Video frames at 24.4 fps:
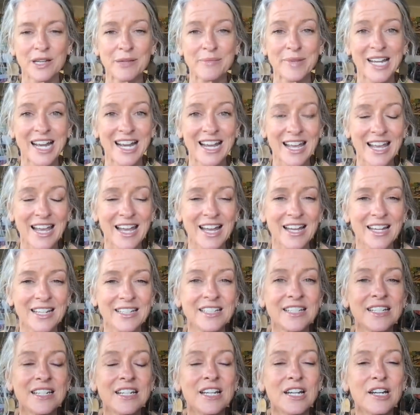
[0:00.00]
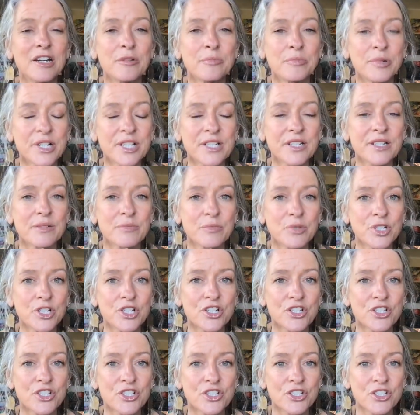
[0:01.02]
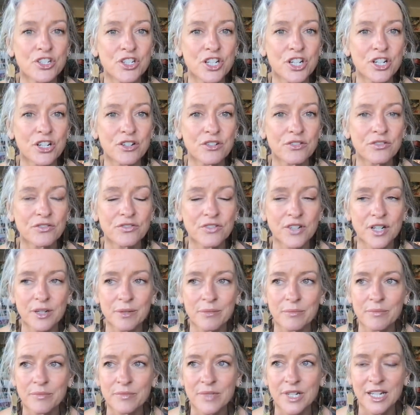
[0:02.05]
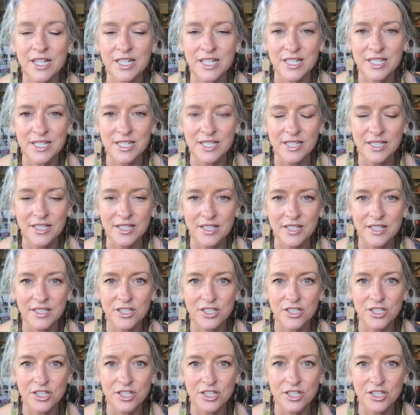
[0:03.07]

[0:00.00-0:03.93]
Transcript: I mean, I had a bricks and mortar studio from '96 to